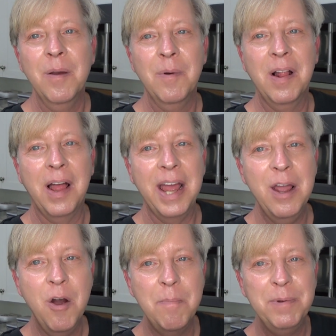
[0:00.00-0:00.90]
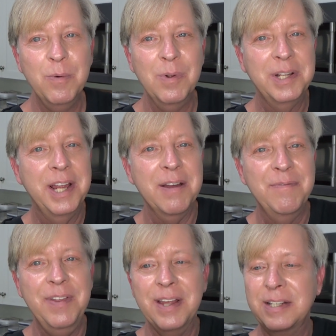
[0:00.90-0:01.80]
Well, I hope you will
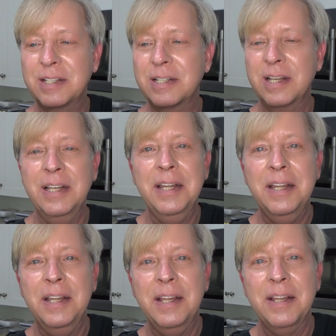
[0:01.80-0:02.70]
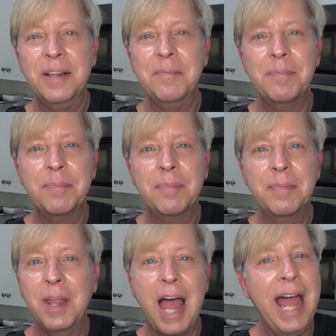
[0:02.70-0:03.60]
give this,
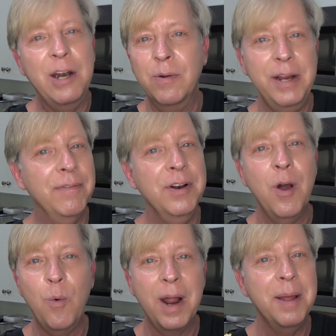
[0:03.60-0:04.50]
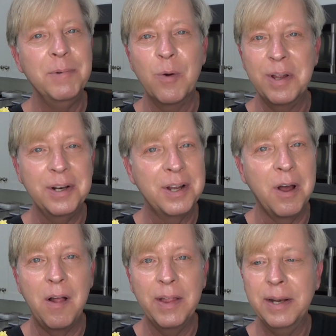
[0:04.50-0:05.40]
I don't even know what I'm going to
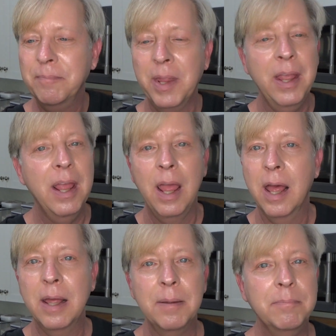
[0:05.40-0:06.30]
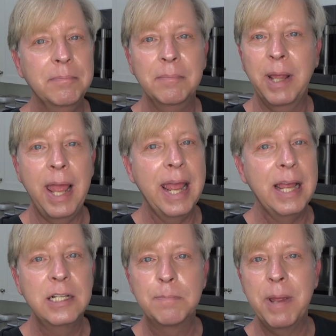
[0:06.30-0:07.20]
call it. Um,
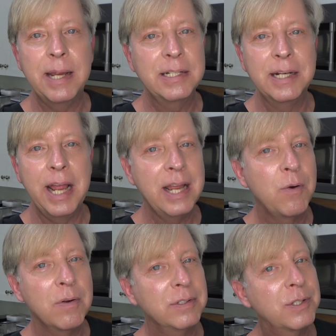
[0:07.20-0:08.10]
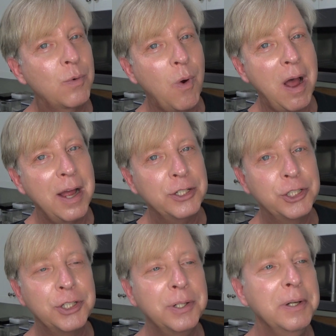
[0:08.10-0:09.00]
eggs baked in acorn
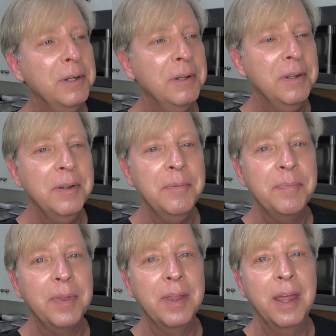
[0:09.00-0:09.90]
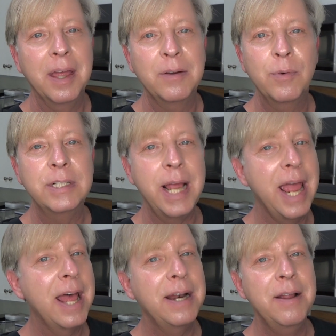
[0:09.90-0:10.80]
squash, a
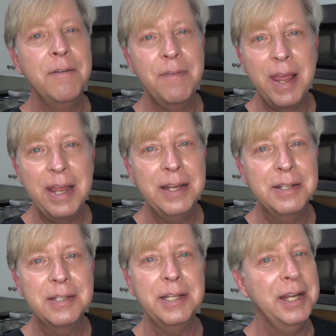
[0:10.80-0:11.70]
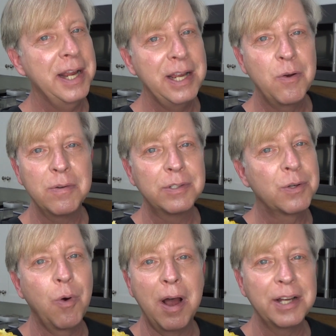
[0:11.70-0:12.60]
gratin of eggs in acorn
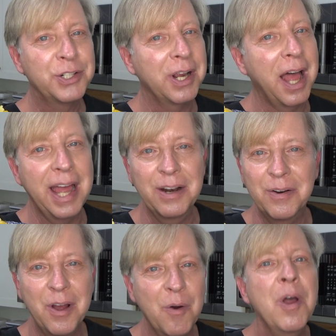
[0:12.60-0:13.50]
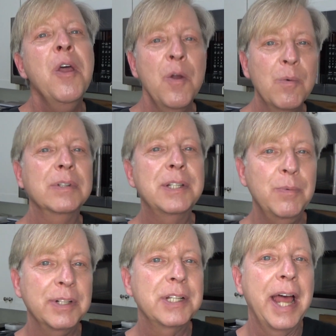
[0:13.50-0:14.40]
squash. I don't know. We'll see
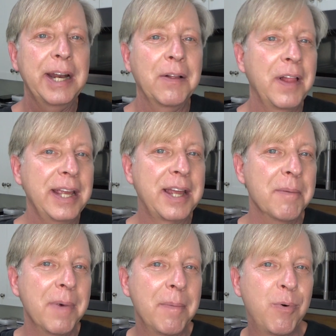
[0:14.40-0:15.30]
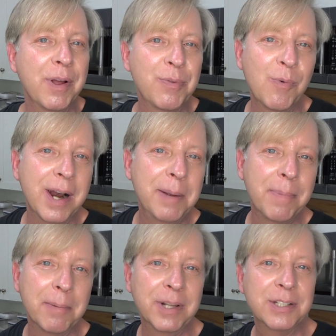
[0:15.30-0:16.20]
what title I come up with when I
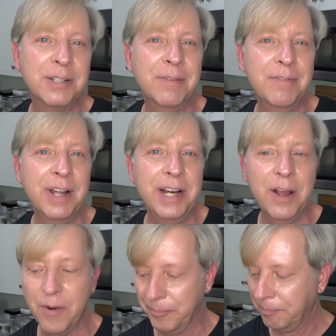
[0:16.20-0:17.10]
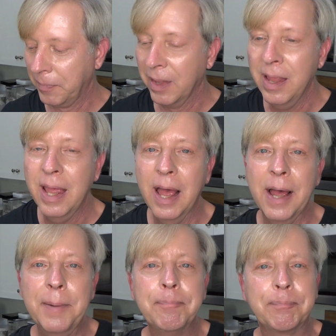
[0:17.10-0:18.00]
publish the video.
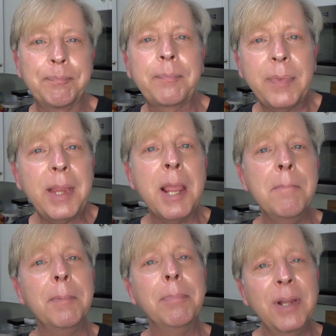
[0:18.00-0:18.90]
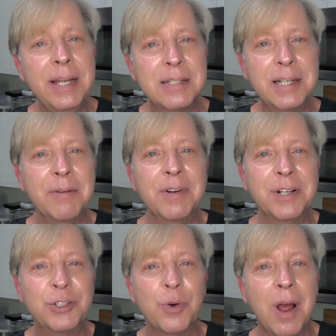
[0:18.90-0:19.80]
Um, but please give it
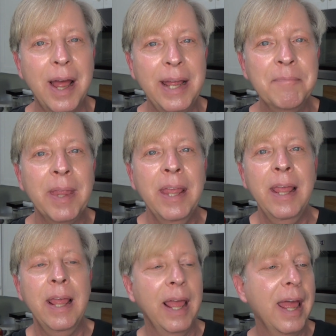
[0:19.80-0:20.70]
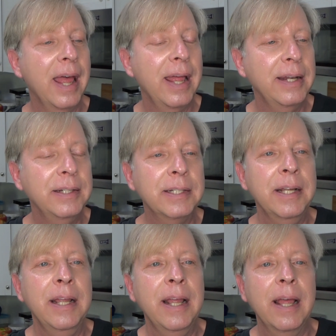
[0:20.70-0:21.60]
a try. And
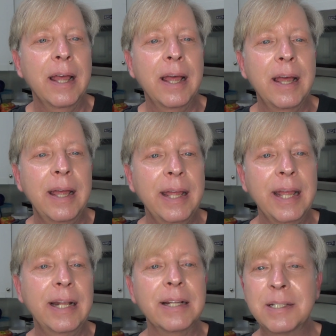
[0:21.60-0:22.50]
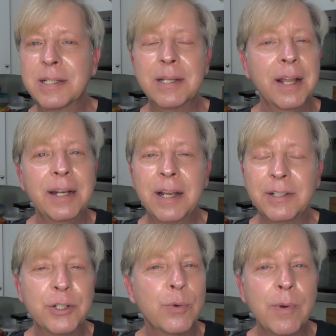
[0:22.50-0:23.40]
uh, it, it's a, a
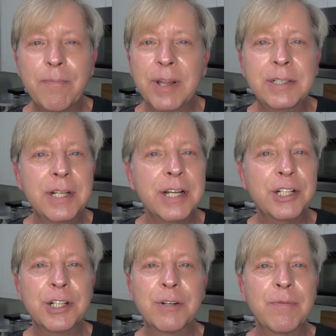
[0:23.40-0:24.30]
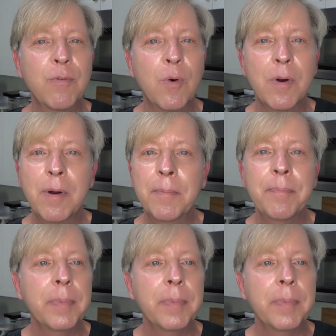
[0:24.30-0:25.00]
terrific dish for